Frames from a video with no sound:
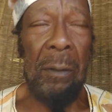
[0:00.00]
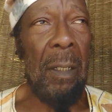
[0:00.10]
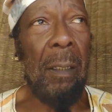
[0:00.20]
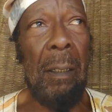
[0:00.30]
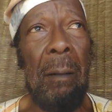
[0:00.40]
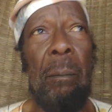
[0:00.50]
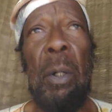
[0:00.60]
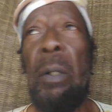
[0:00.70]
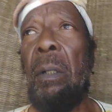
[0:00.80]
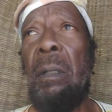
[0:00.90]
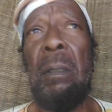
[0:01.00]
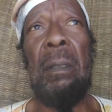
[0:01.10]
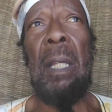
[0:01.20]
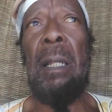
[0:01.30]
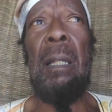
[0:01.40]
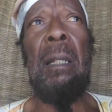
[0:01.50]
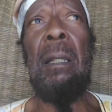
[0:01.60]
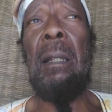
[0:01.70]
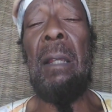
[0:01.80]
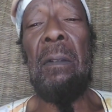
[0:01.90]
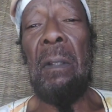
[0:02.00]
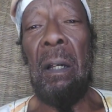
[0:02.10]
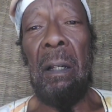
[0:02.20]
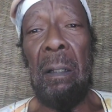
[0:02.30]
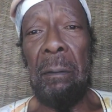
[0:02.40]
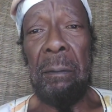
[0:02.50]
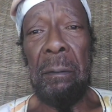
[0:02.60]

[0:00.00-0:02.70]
States. A bird, no, they ain't in that stuff.